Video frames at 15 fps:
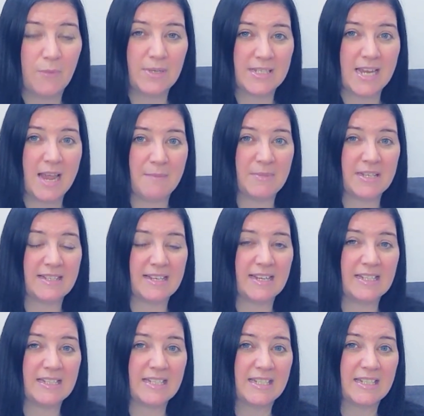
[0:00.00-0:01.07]
What time is
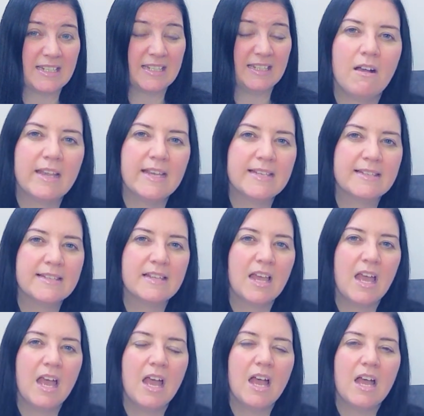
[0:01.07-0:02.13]
it? August
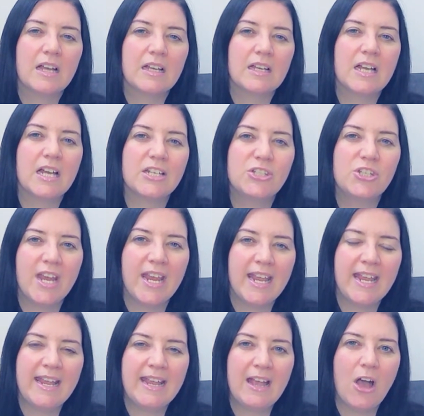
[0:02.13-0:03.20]

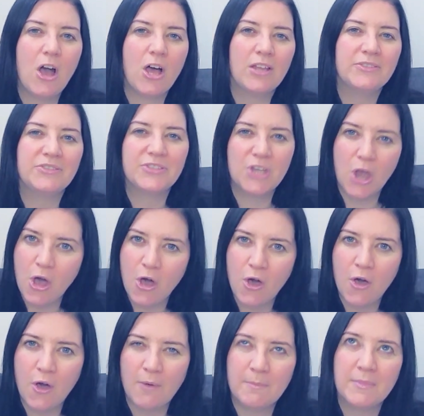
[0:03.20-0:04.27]
kajay on
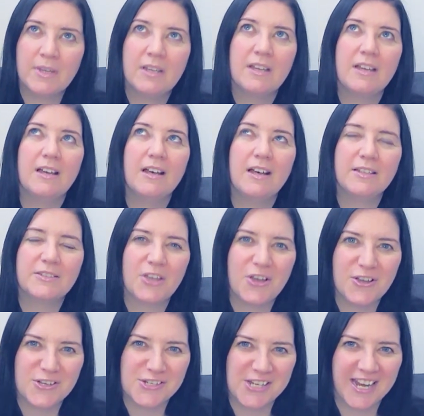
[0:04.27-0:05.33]
tom
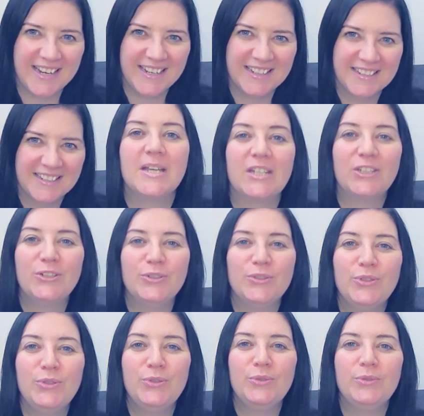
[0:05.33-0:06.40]
atashe. But
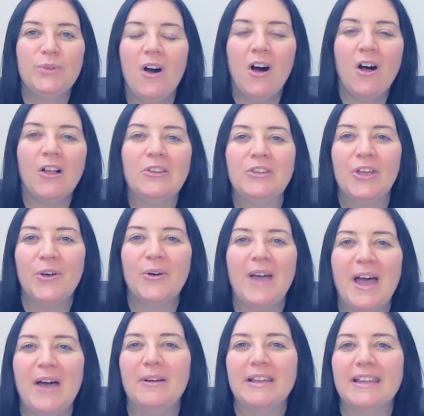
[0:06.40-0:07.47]
you all know
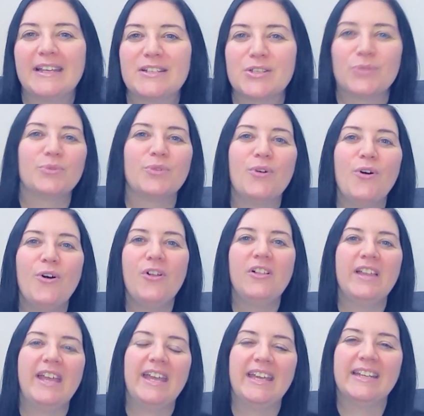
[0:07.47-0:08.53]
how I like to
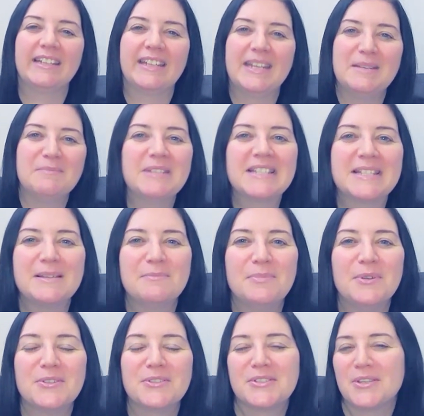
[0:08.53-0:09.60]
roll and keep it
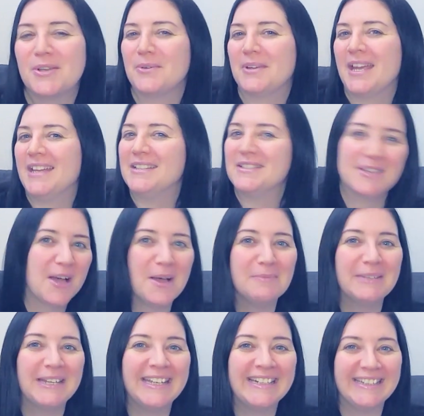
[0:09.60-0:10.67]
simple, so Ken
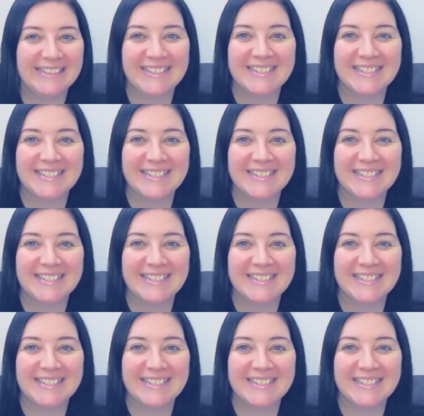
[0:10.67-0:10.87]
Tommy it